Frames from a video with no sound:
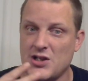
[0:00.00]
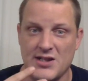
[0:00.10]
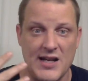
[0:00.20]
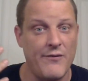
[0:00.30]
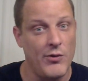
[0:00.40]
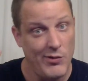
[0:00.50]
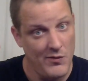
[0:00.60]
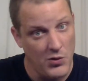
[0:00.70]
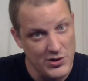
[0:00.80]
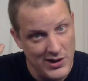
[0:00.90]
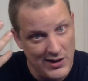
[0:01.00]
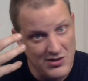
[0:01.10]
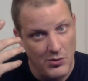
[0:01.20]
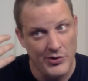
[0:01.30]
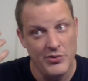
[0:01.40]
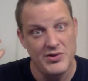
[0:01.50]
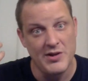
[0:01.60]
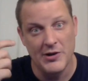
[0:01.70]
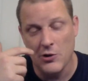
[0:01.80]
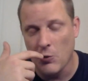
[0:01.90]
It is everywhere. Of course, you got to sort through
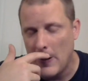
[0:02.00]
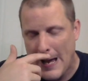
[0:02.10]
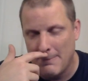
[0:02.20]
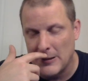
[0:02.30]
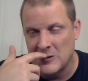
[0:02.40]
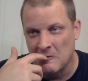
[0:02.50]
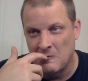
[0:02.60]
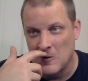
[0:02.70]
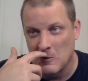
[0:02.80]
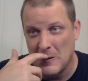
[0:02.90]
some of the crap and so forth,